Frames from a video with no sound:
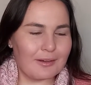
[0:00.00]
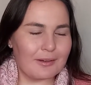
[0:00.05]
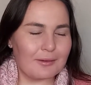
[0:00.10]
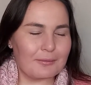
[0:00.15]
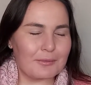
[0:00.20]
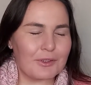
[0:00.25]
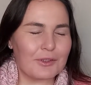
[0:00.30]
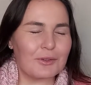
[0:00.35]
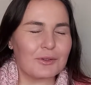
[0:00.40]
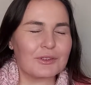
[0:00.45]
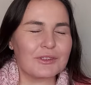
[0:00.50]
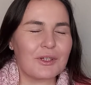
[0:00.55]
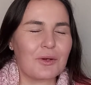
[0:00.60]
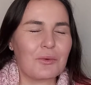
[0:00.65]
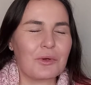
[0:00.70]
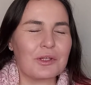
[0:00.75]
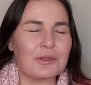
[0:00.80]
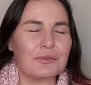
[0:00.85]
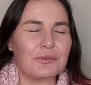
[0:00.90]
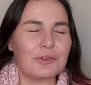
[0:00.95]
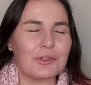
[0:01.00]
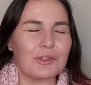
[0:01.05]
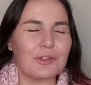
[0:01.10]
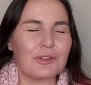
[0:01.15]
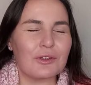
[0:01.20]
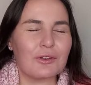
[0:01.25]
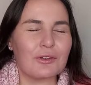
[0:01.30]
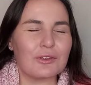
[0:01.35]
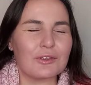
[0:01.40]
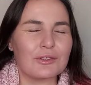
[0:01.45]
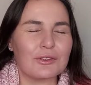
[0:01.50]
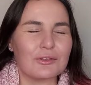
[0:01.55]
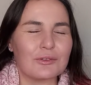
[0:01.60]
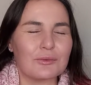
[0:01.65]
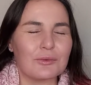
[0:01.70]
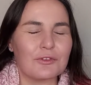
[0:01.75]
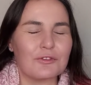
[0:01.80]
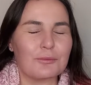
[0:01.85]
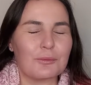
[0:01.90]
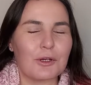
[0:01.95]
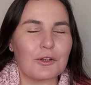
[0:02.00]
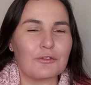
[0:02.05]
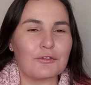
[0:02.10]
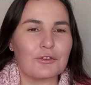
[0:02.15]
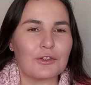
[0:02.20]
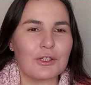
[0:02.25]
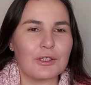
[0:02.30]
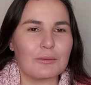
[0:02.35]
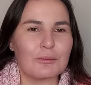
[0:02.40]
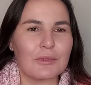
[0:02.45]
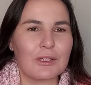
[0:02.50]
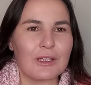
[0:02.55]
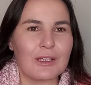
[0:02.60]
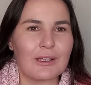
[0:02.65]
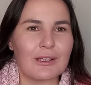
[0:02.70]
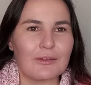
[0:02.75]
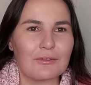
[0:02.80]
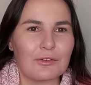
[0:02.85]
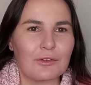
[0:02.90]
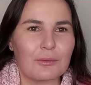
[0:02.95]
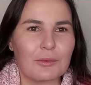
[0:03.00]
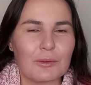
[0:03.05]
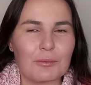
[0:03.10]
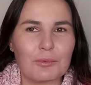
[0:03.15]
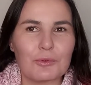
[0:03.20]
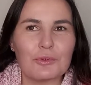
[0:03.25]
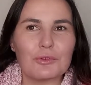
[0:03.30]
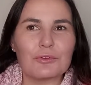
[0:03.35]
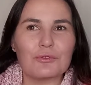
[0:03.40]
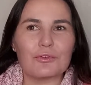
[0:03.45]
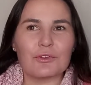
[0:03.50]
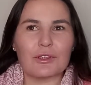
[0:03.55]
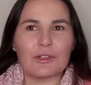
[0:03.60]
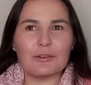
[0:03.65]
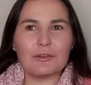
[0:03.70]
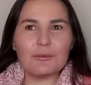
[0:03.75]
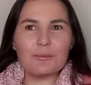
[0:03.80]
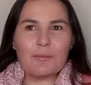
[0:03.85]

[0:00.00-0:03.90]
because I went for a class with my friend Mariette from Die Boervrou